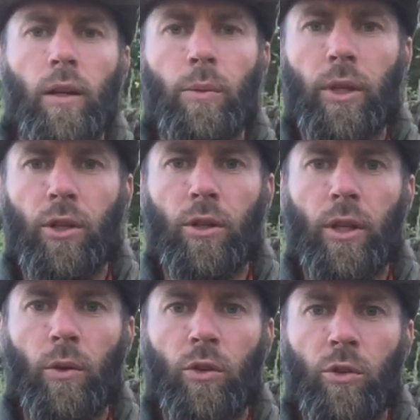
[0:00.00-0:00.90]
Make sure
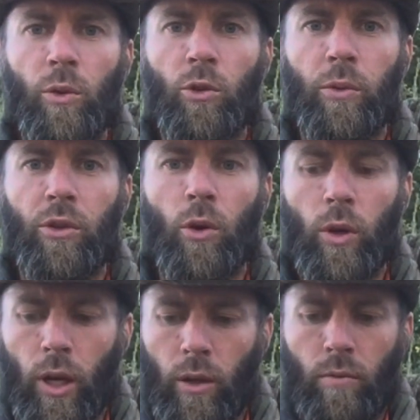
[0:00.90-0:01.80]
that wasn't supposed to be sewed
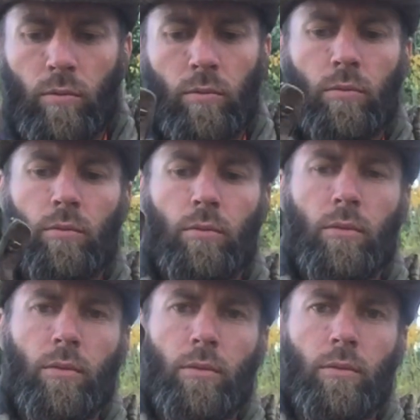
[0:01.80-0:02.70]
on.
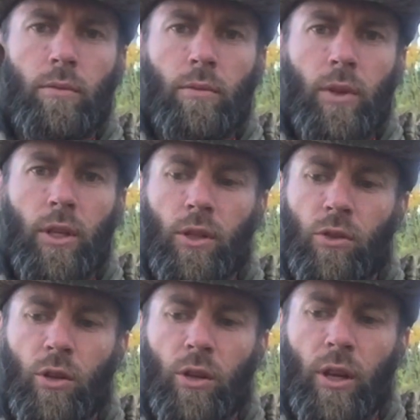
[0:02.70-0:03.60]

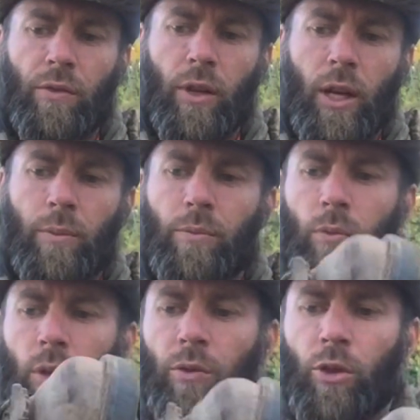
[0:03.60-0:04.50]
Didn't say that flap
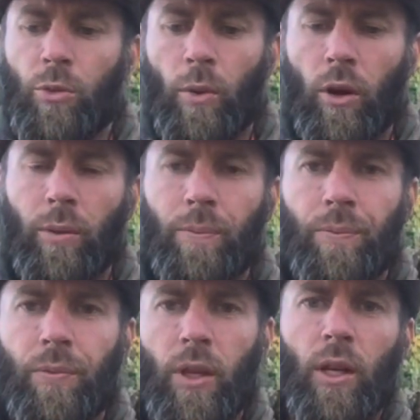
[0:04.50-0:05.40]
when I first bought them.
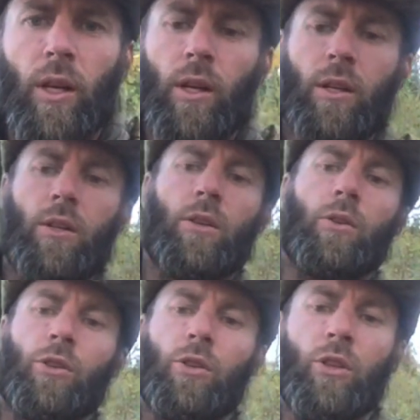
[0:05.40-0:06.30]
So
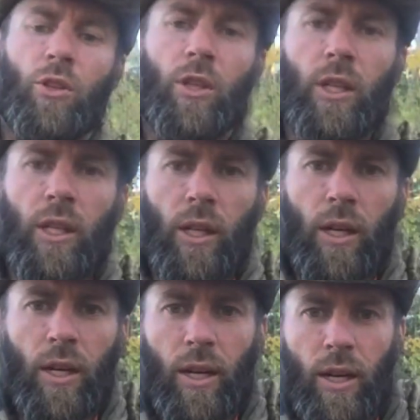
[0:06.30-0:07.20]
you can see
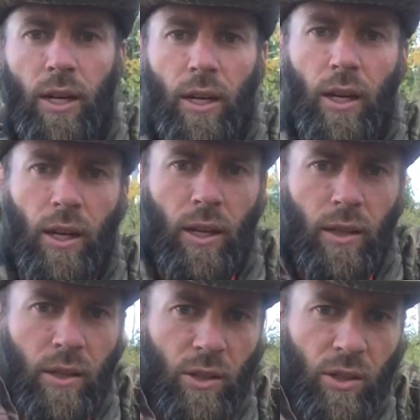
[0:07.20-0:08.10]

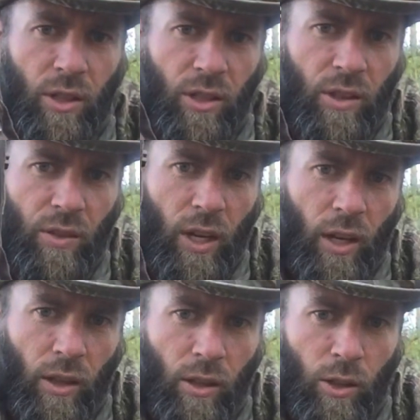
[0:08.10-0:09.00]
these things have
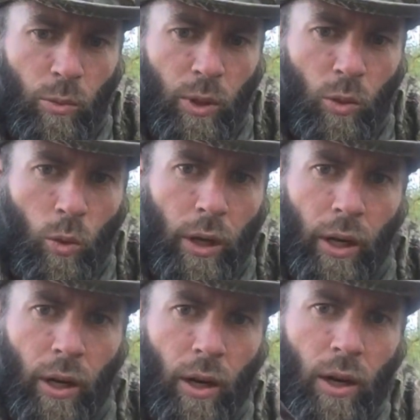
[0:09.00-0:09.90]
gotten a little bit of
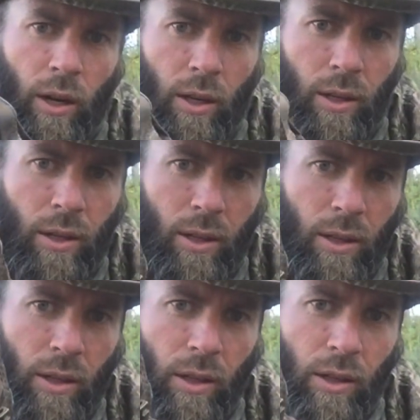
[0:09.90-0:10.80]
wear
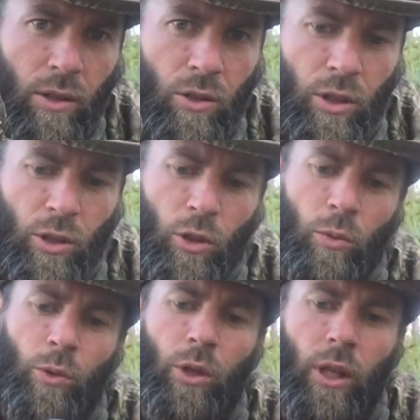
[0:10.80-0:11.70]
since I showed
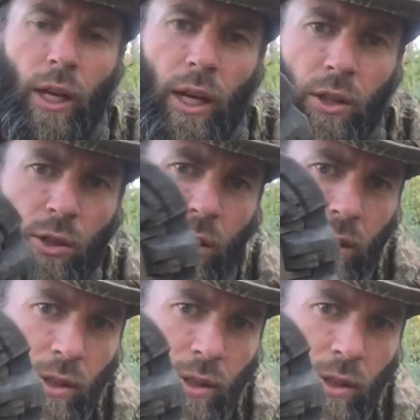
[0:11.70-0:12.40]
them to you last.